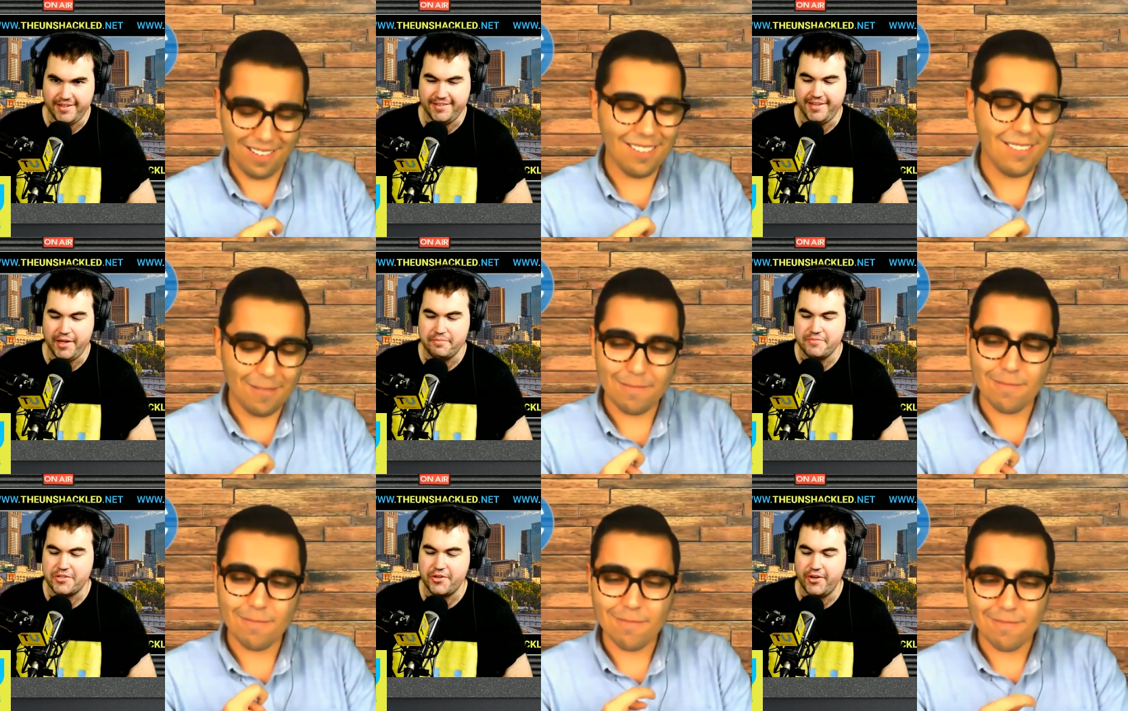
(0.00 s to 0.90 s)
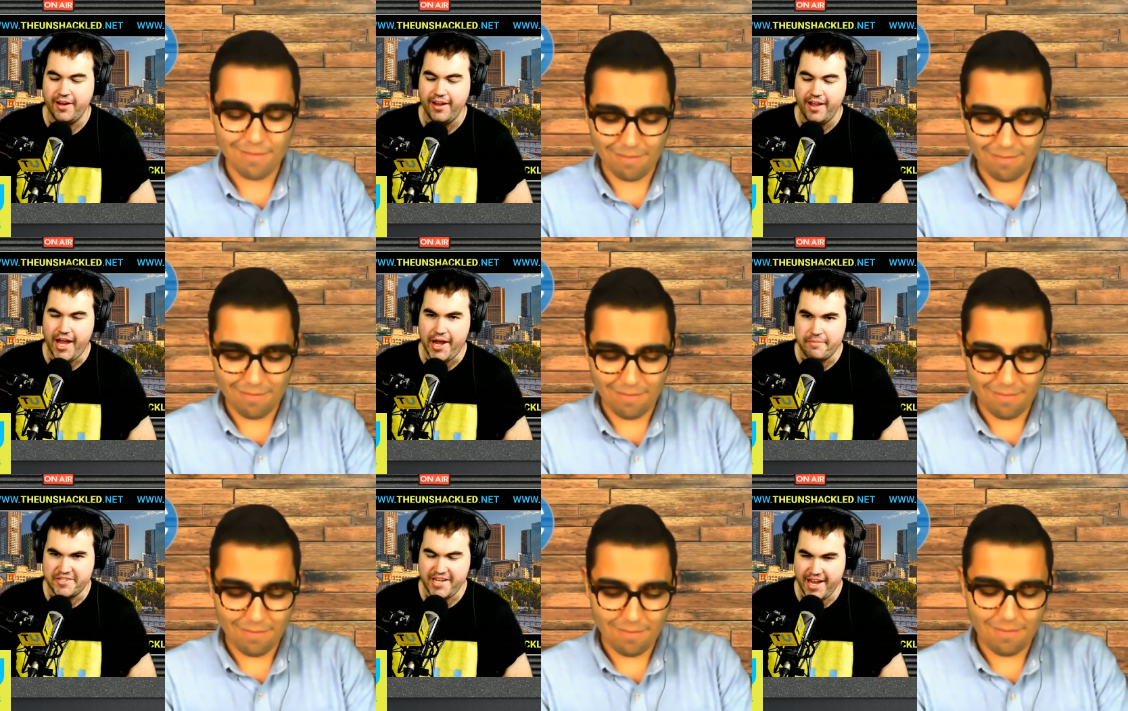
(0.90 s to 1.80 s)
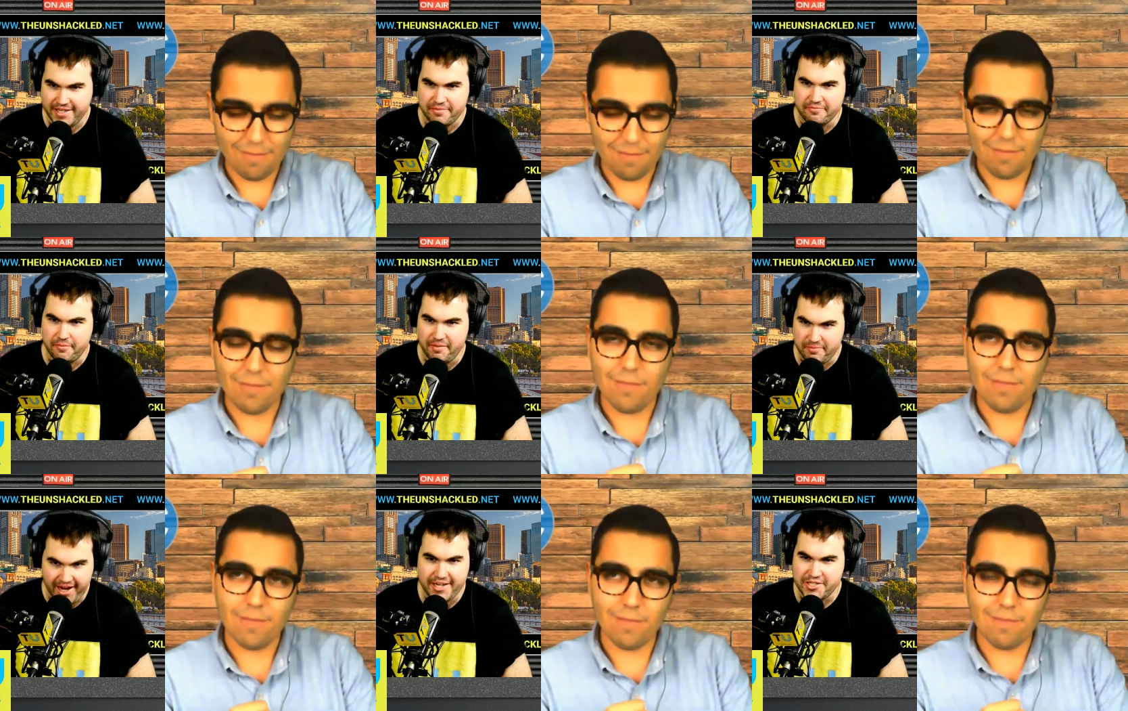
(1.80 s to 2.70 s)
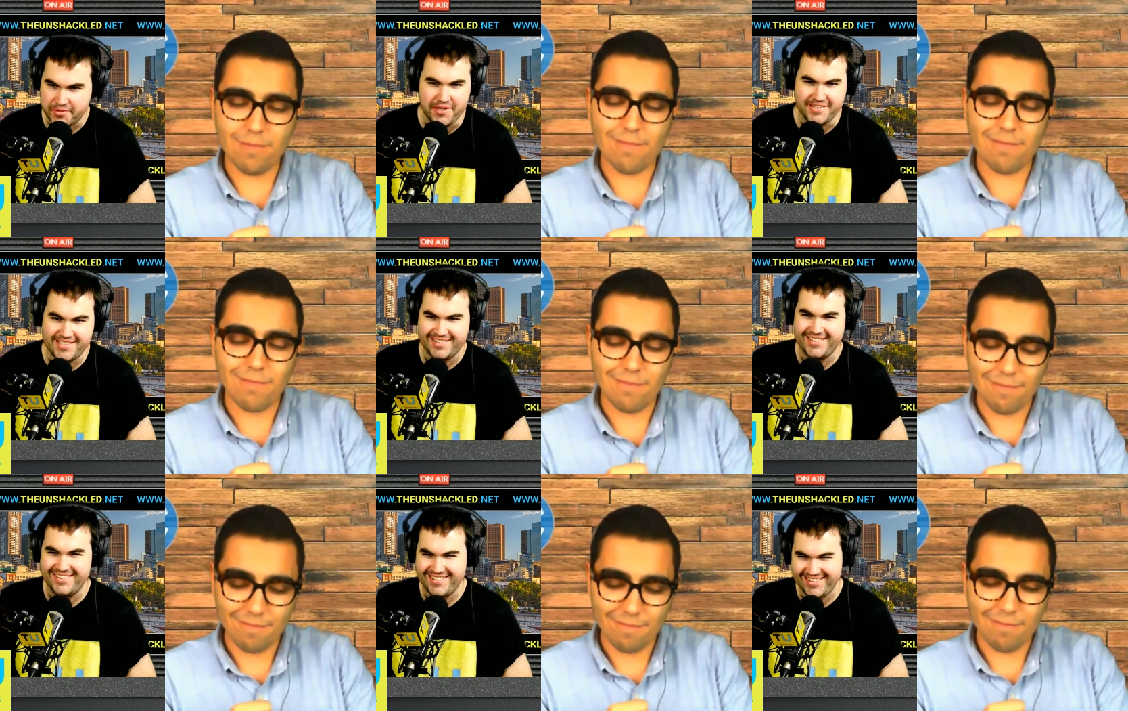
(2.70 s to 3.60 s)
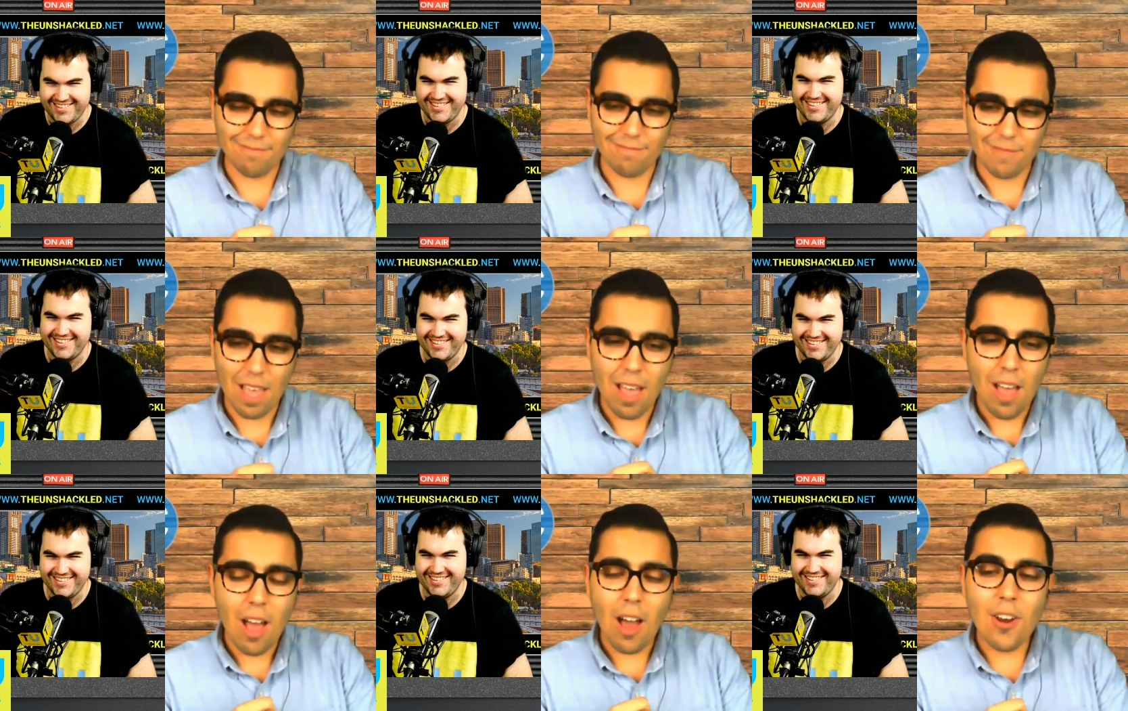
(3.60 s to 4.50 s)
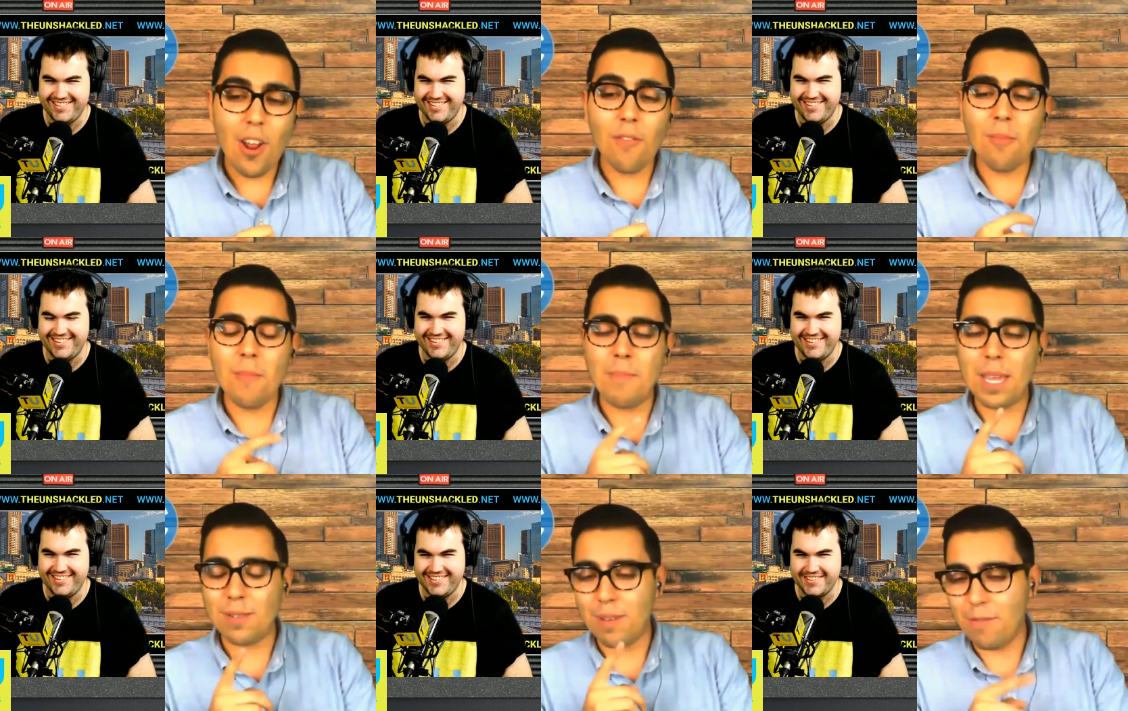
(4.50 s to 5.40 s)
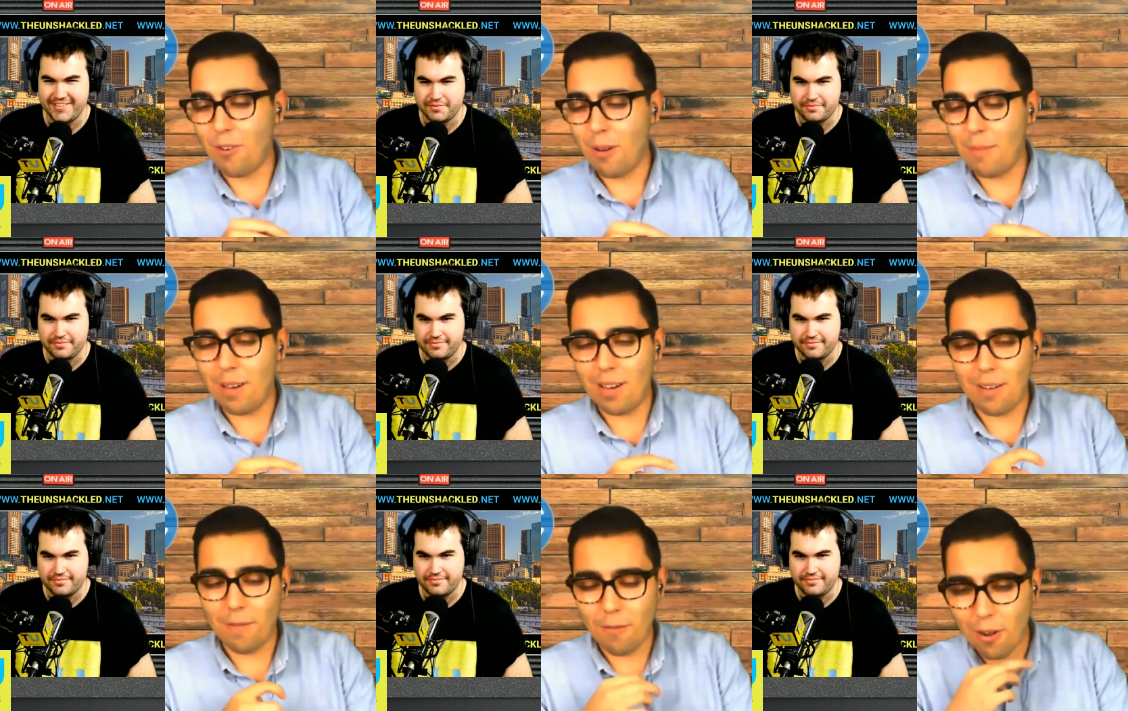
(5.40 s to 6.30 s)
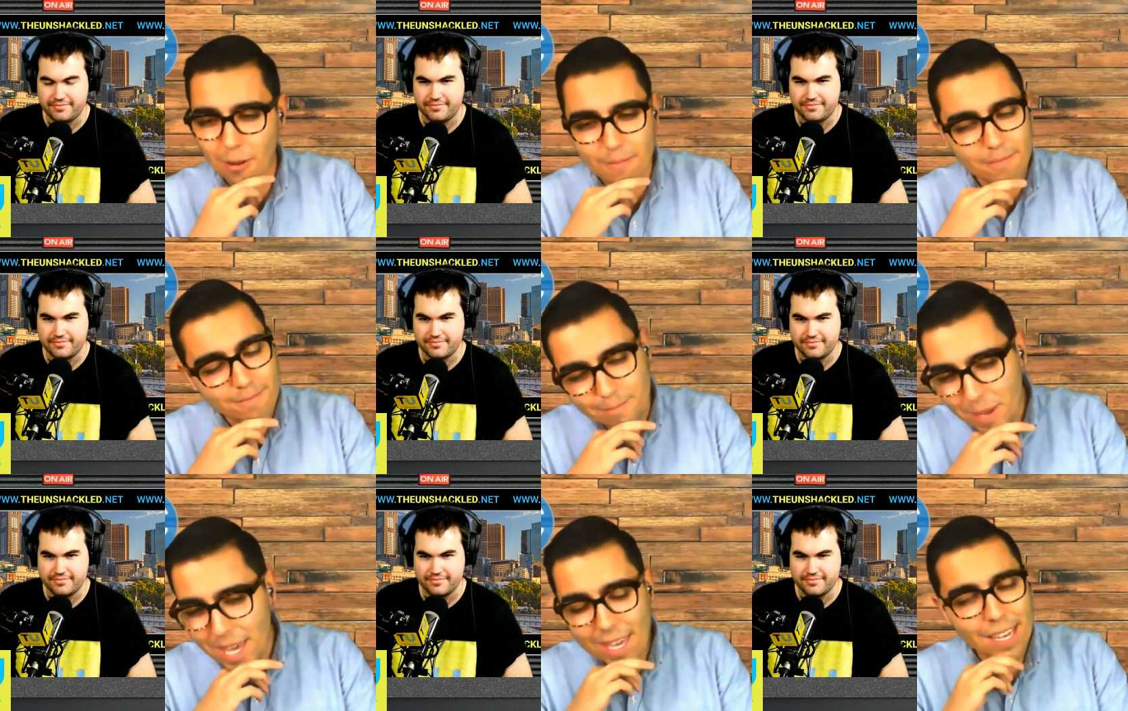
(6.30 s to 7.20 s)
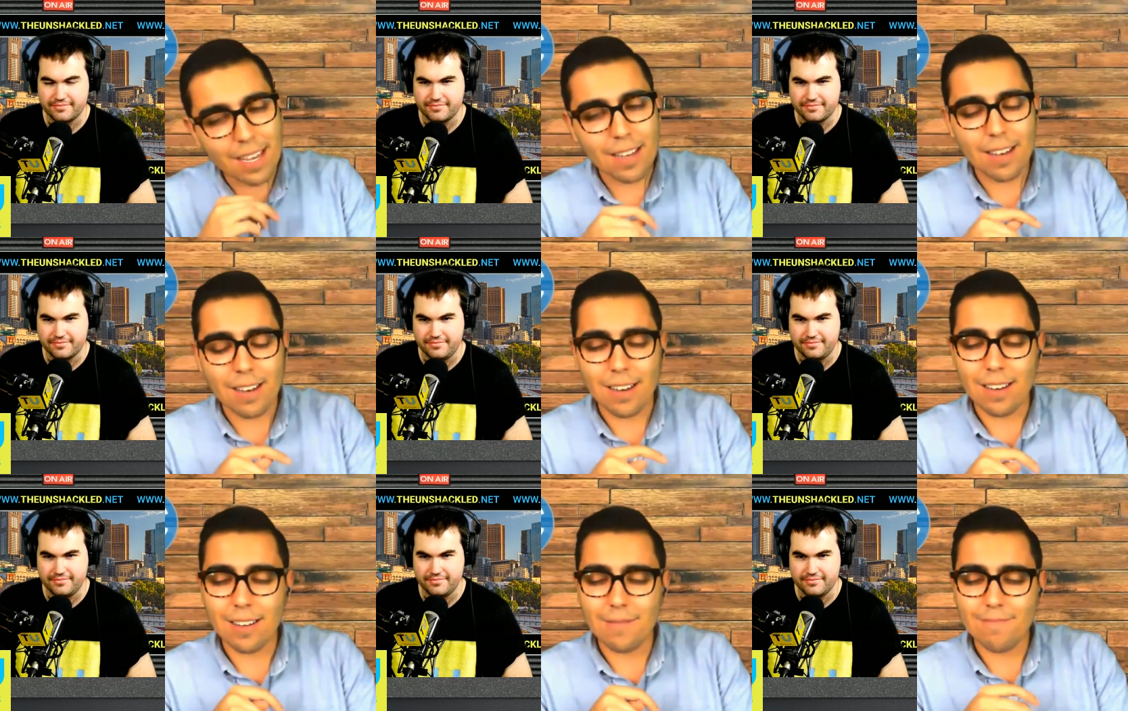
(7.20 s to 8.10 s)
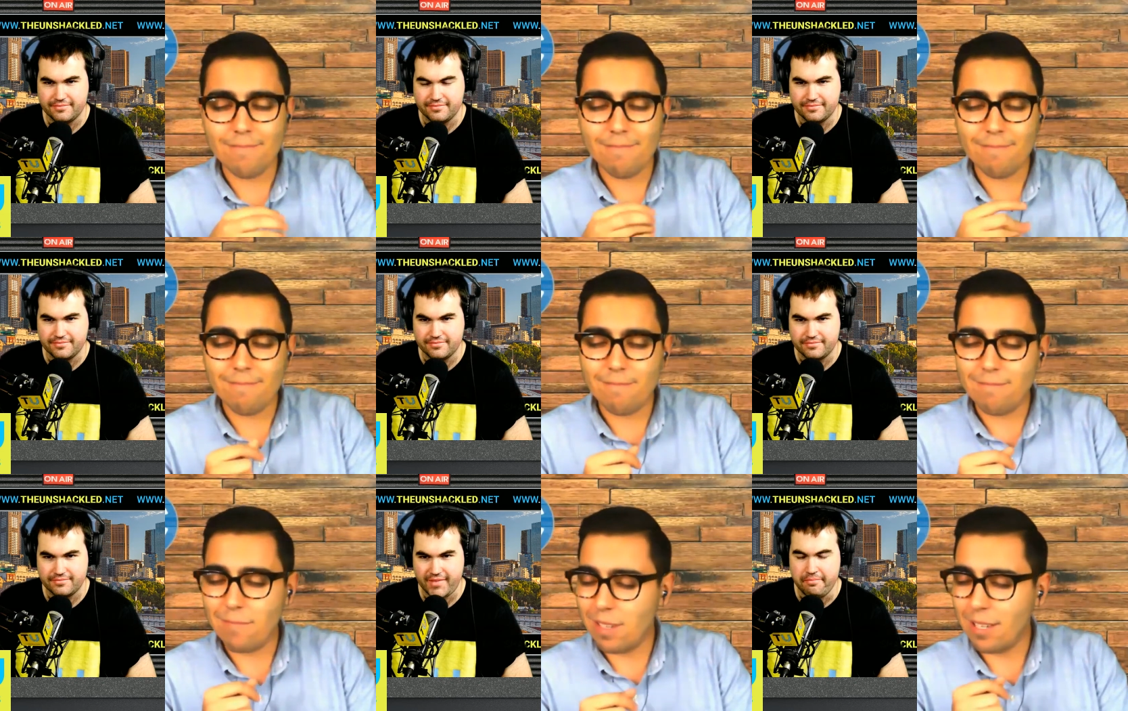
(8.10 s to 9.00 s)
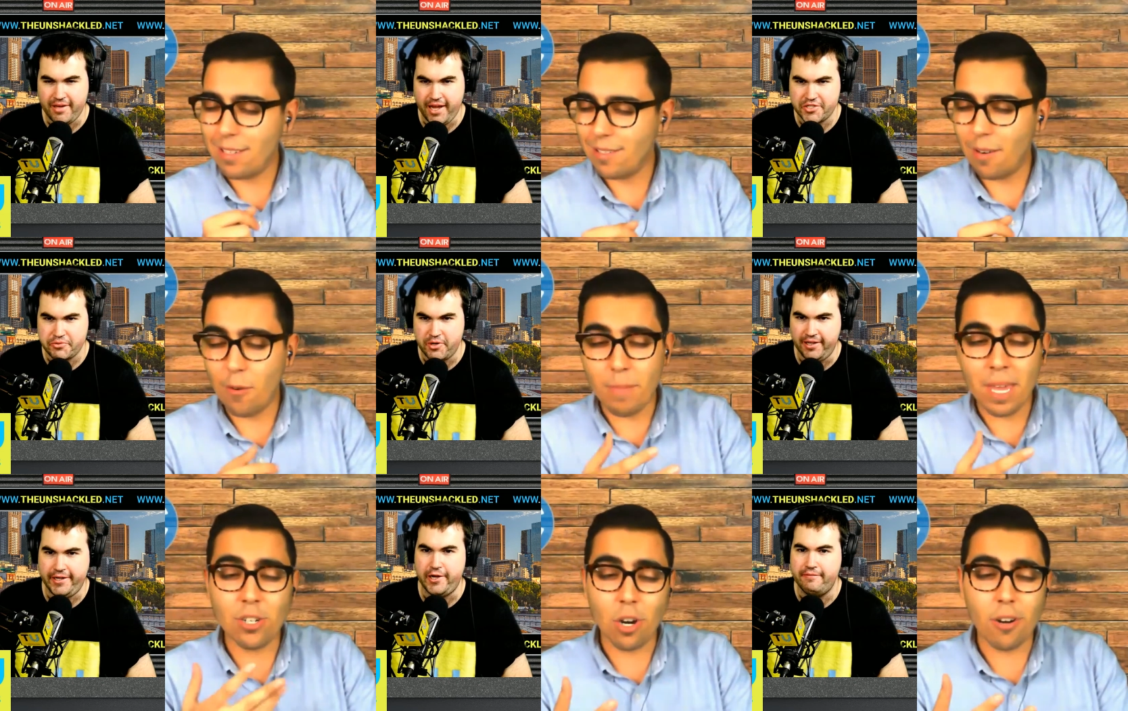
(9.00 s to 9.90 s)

Speaker 1: him to uh, protect him from mm-hmm. impeachment.
Speaker 2: Not from impeachment, from uh, from being uh, impeached so, being while charged.